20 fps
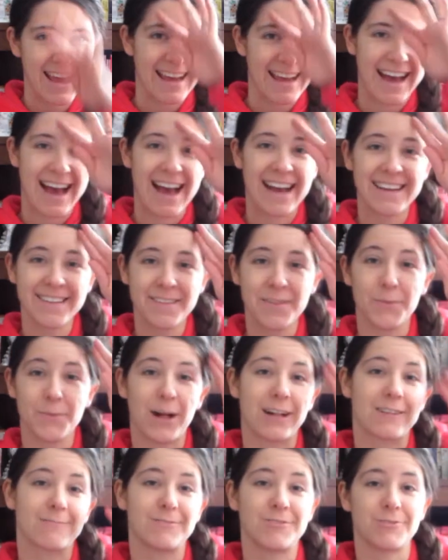Hey guys,
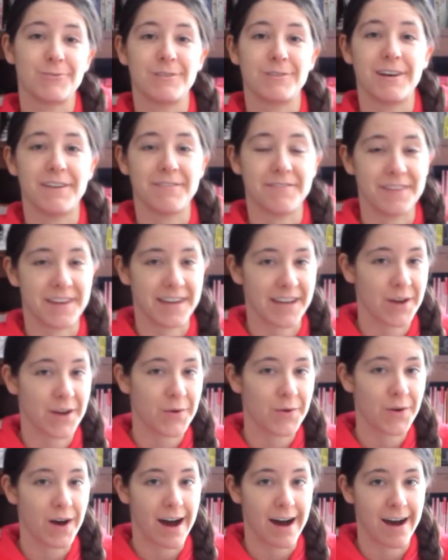welcome to a
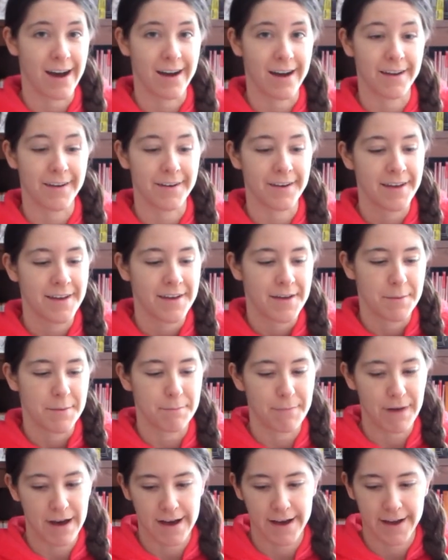video on
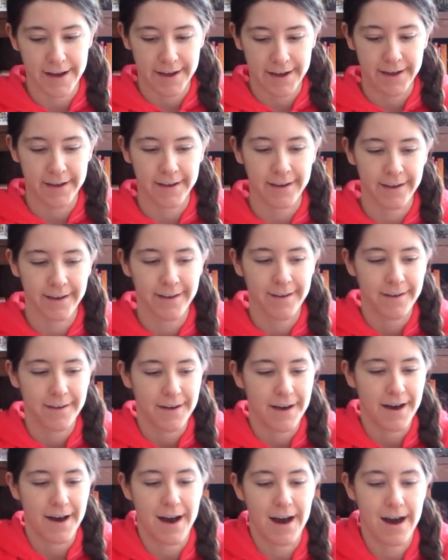my
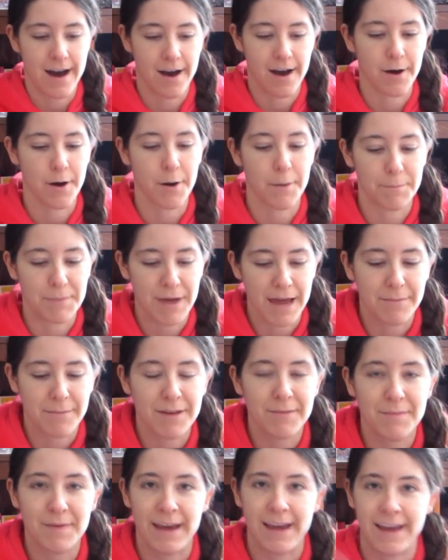uh,
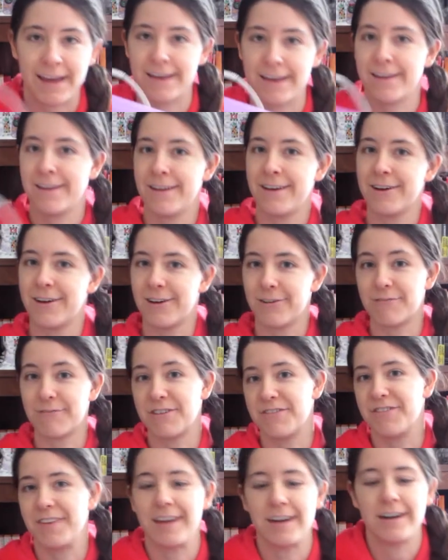baby bin
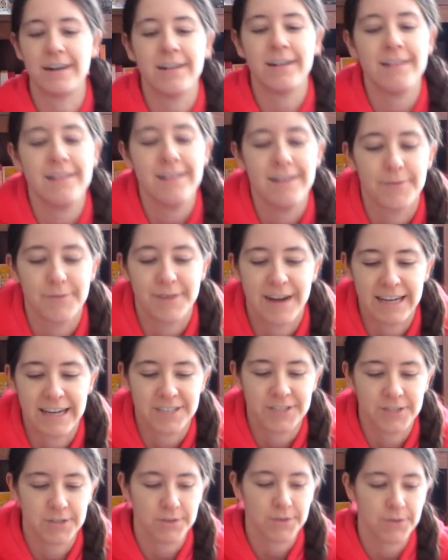reveal where I
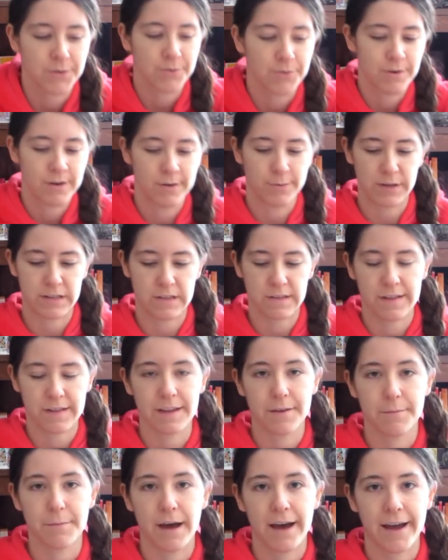show you what's
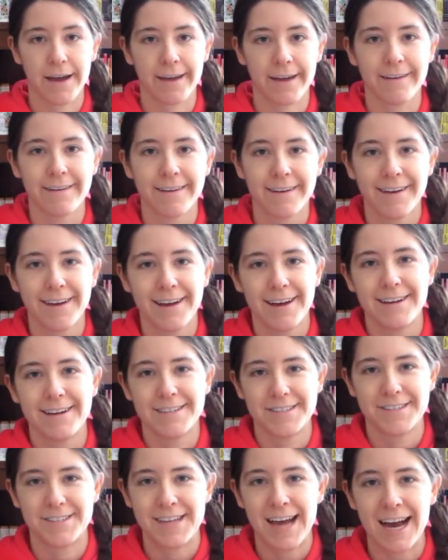in my
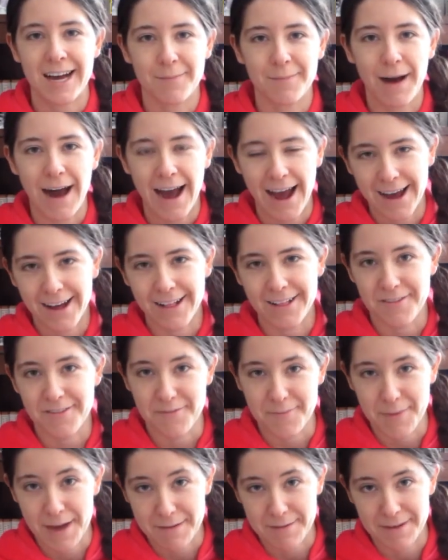stockpile
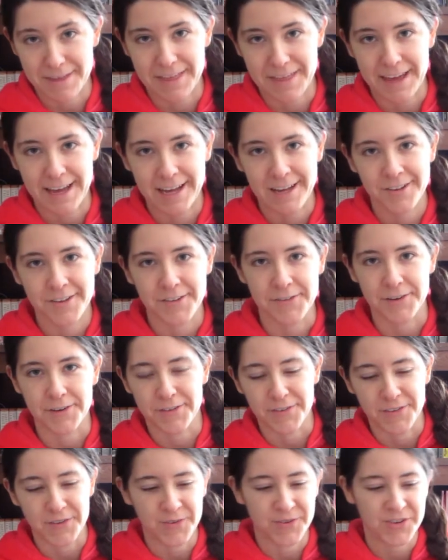of baby things for
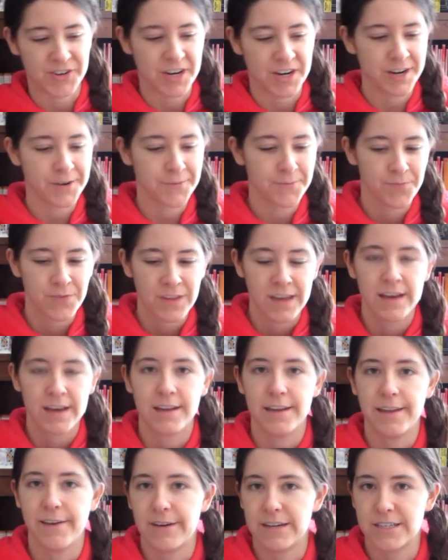future.
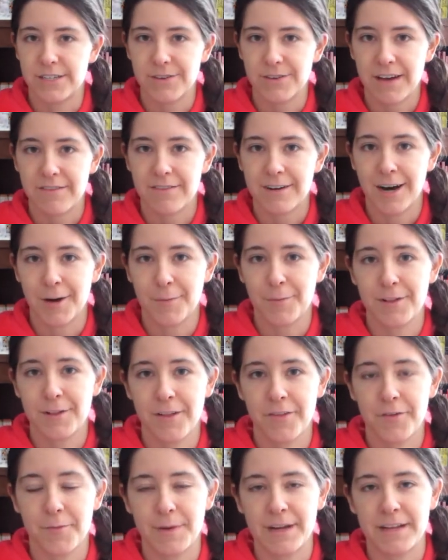Now I do have a couple
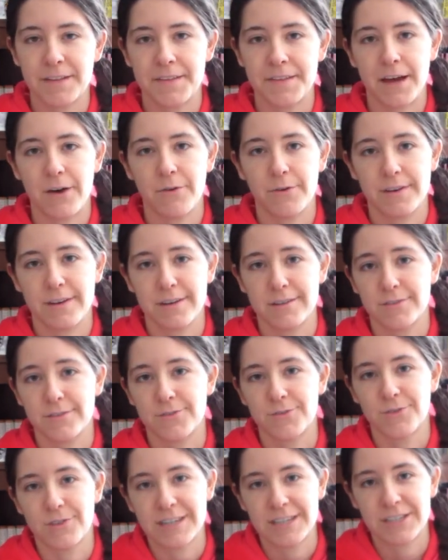other bins out in our
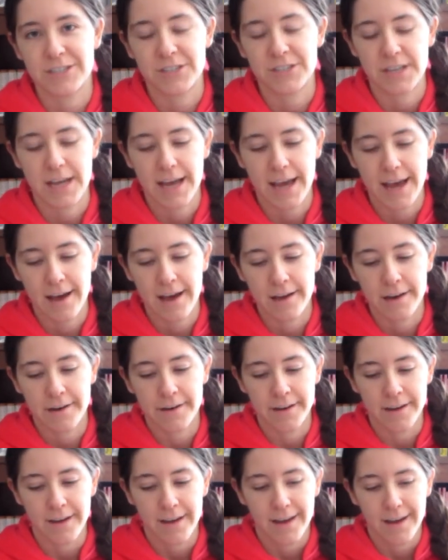storage and